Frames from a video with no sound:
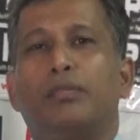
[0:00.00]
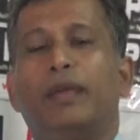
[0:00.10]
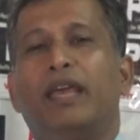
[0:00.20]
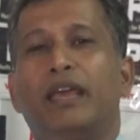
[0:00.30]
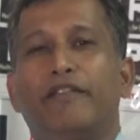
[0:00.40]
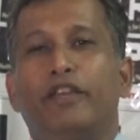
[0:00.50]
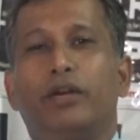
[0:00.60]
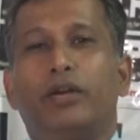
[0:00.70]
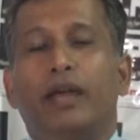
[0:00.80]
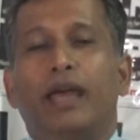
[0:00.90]

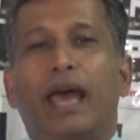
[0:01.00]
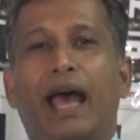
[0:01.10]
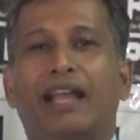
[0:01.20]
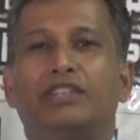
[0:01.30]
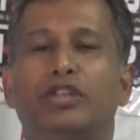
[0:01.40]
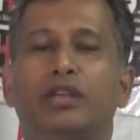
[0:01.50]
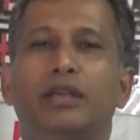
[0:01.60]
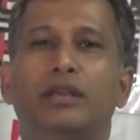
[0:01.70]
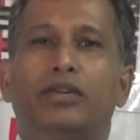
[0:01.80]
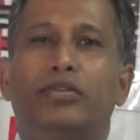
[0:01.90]
behavior
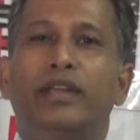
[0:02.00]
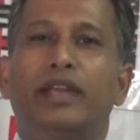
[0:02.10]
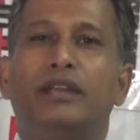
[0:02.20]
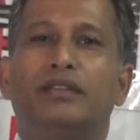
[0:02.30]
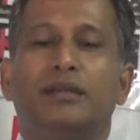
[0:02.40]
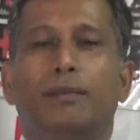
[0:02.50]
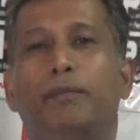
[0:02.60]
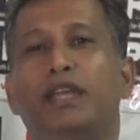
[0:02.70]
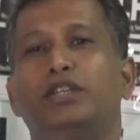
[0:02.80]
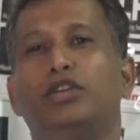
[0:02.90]
actually creates
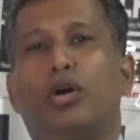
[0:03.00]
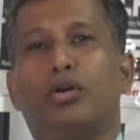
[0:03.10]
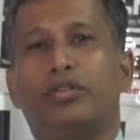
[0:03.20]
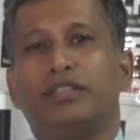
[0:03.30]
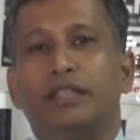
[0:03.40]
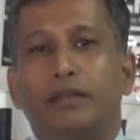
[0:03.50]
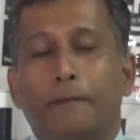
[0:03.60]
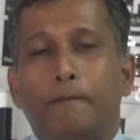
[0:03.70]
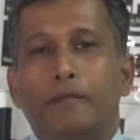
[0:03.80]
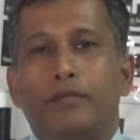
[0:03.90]
mediocrity.
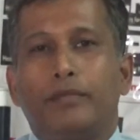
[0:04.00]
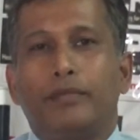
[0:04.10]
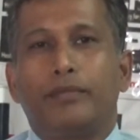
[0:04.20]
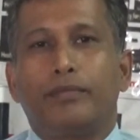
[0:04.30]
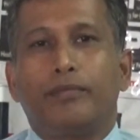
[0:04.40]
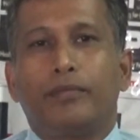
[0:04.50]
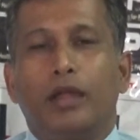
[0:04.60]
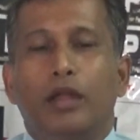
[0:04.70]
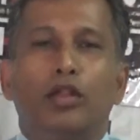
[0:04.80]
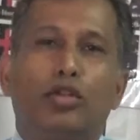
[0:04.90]

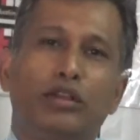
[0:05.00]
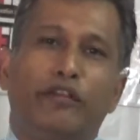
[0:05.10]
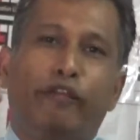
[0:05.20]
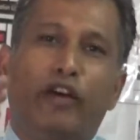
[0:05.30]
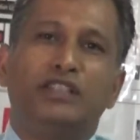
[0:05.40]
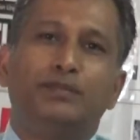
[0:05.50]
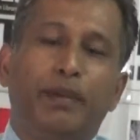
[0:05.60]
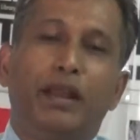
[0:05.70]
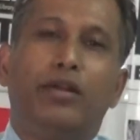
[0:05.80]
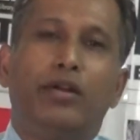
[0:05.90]
So the first
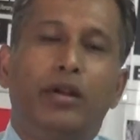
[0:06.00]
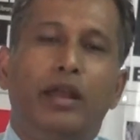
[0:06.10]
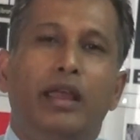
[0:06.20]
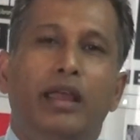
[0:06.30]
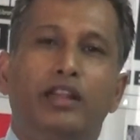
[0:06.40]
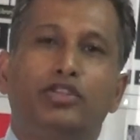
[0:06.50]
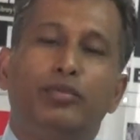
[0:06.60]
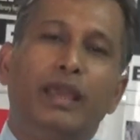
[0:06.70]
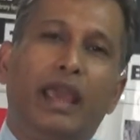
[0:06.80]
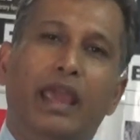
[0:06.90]
pillar is
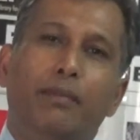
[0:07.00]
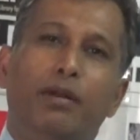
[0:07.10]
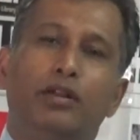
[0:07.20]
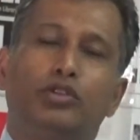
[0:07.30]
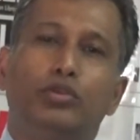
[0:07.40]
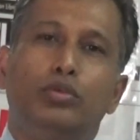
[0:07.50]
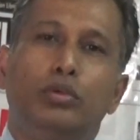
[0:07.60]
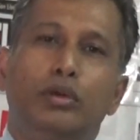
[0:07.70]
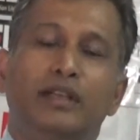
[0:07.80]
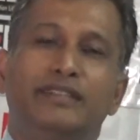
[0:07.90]
to be able
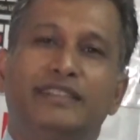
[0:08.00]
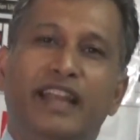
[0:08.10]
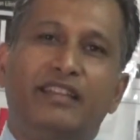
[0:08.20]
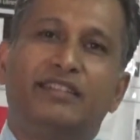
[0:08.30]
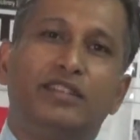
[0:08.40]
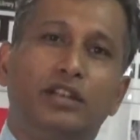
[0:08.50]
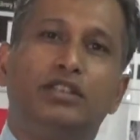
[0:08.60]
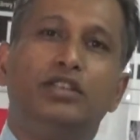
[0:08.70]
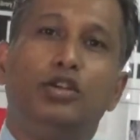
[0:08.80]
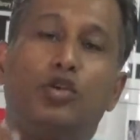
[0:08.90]
to set
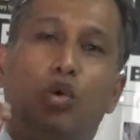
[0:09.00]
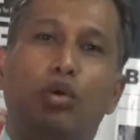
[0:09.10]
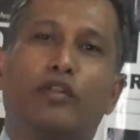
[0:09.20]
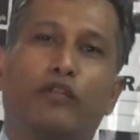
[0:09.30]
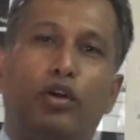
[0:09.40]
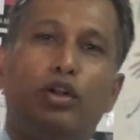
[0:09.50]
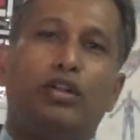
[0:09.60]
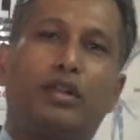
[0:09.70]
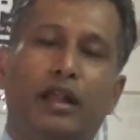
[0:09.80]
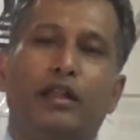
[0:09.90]
certain goals for
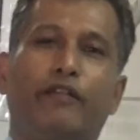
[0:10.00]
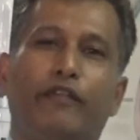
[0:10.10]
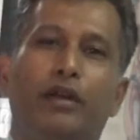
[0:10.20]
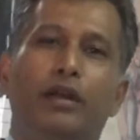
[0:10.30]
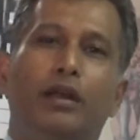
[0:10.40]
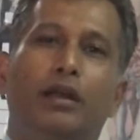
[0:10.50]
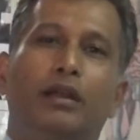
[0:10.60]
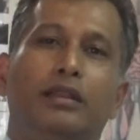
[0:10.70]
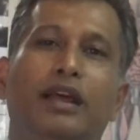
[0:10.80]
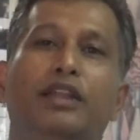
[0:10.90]
yourself
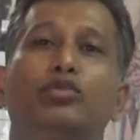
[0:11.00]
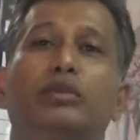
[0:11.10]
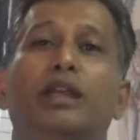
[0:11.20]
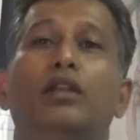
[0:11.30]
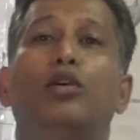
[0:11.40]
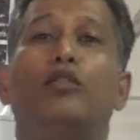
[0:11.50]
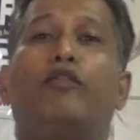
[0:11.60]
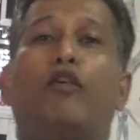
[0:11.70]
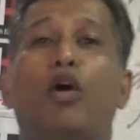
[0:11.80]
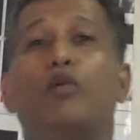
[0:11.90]
that you can look
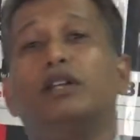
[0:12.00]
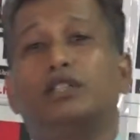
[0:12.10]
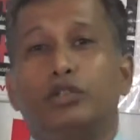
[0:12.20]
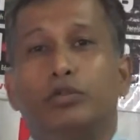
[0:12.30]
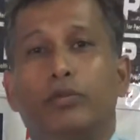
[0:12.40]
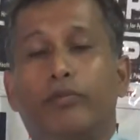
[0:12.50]
forward to.